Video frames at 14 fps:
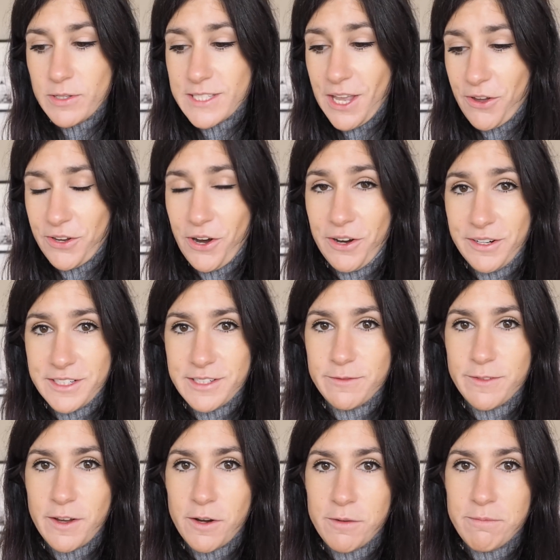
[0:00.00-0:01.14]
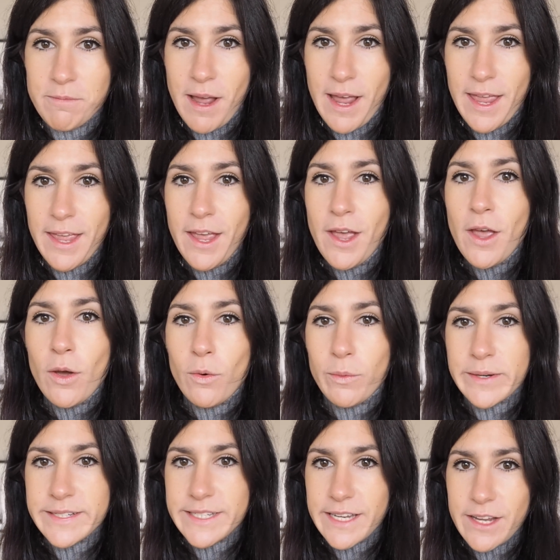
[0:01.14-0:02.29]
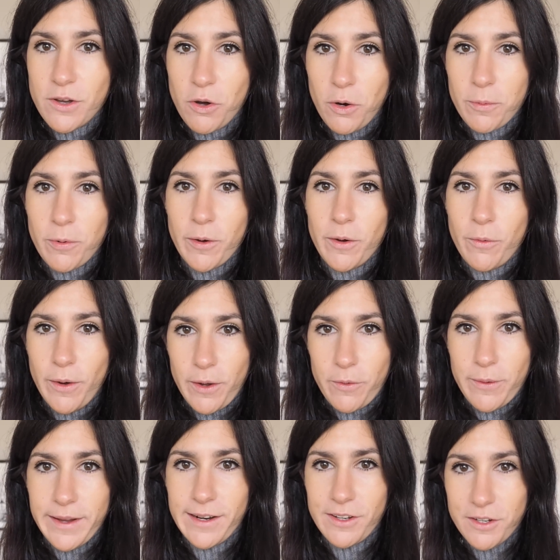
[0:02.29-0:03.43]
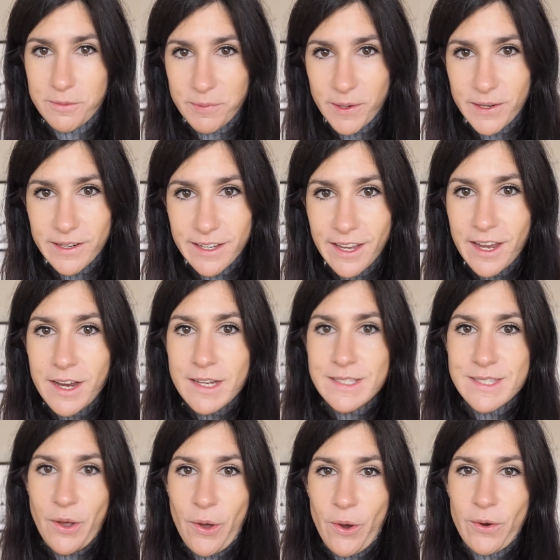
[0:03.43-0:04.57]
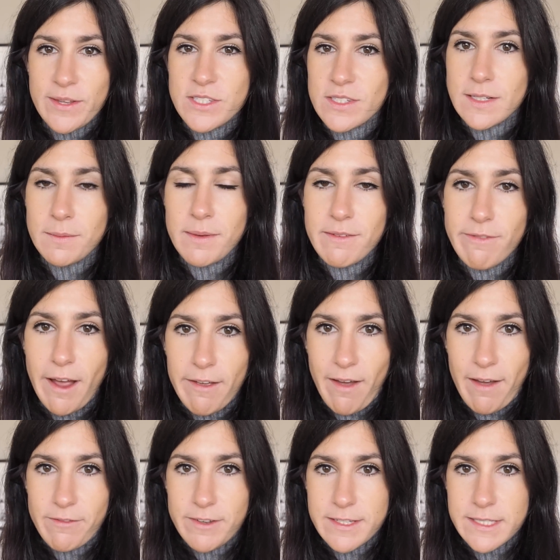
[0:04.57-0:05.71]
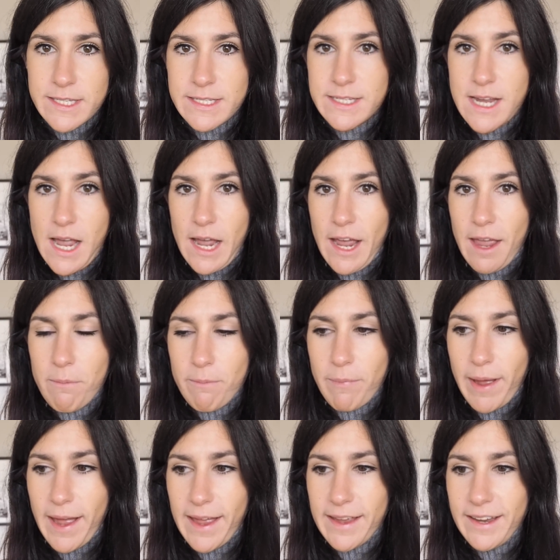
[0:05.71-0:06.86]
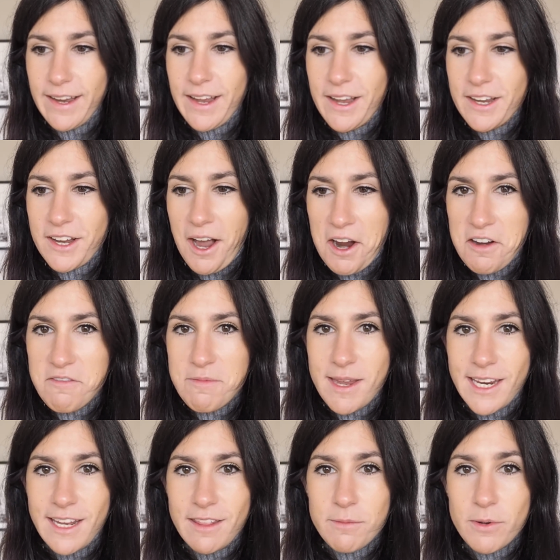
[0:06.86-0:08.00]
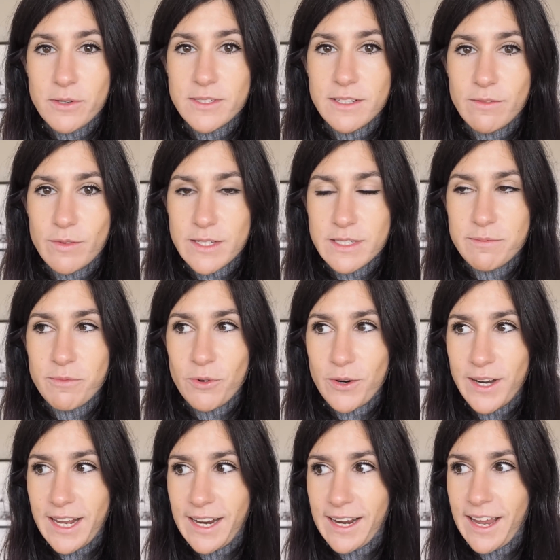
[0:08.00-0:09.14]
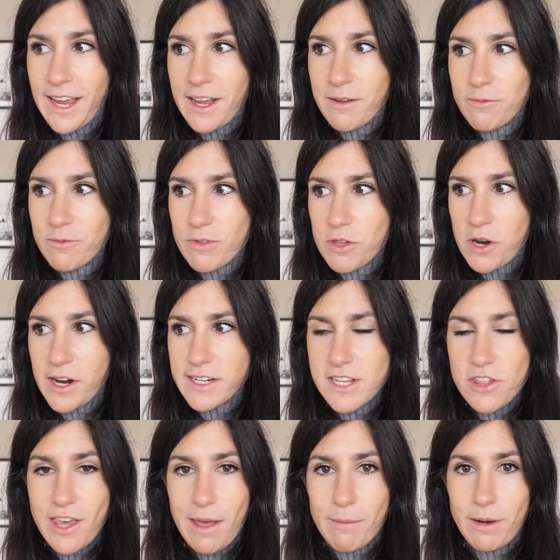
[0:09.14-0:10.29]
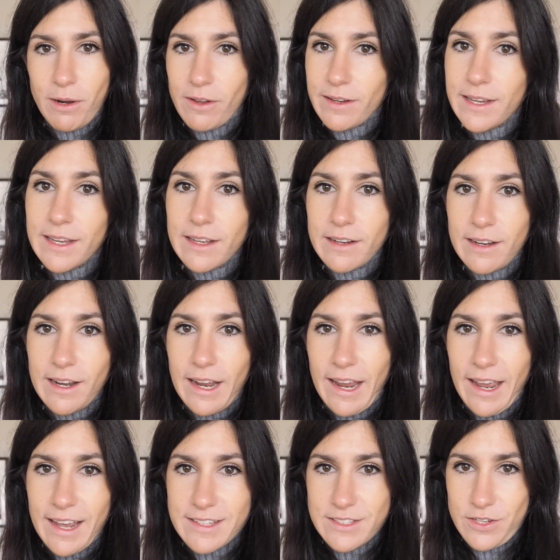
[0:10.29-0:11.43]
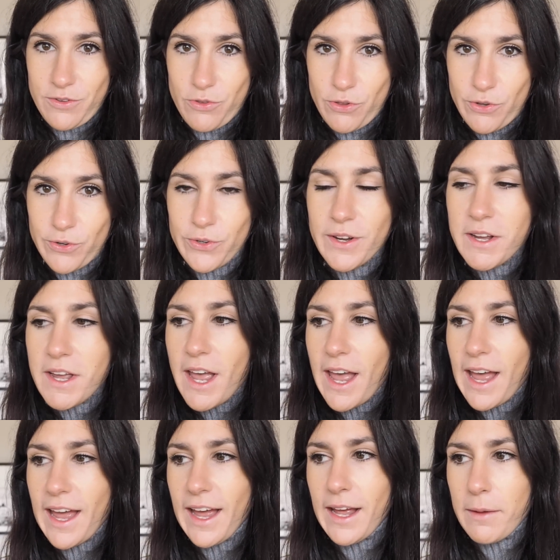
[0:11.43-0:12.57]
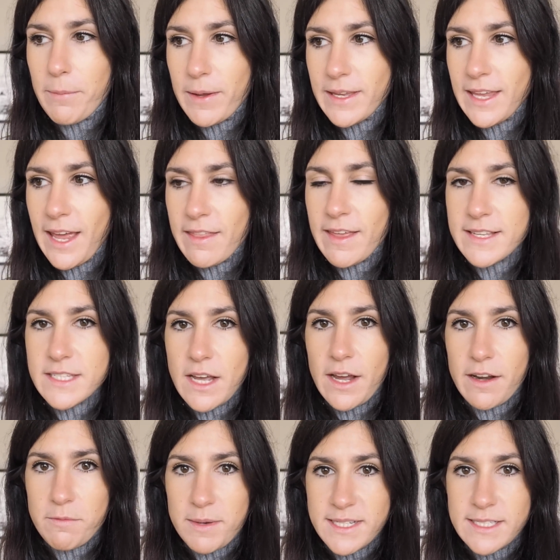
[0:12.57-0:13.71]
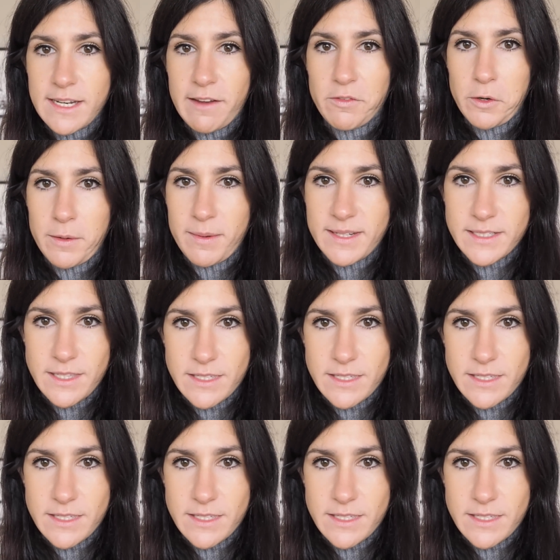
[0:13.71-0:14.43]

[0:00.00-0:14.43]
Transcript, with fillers: also going to film my winter corporate workwear lookbook. So it's just going to be five outfits this time. But kind of making the most of this morning, um, trying to jam a lot in as usual. Uh, but yeah, that's kind of me today. I've already been to